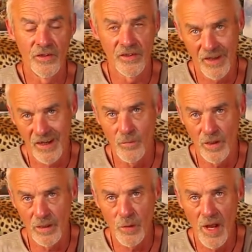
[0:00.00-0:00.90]
the second
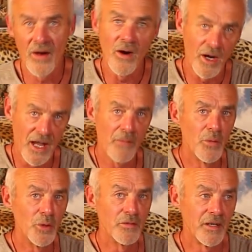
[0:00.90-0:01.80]
one I'd put out, I kept
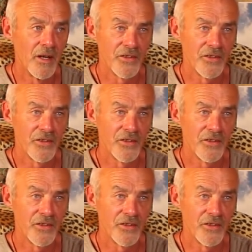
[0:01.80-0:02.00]
moving.